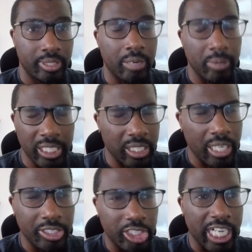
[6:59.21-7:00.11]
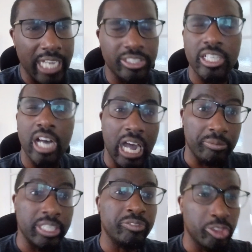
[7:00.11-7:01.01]
And when I go in chats, I'm
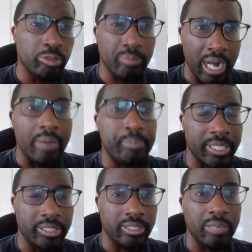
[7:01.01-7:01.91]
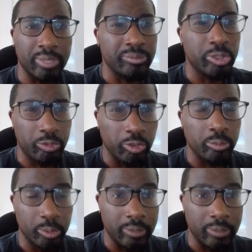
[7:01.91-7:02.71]
giving you my opinion. I'm giving you football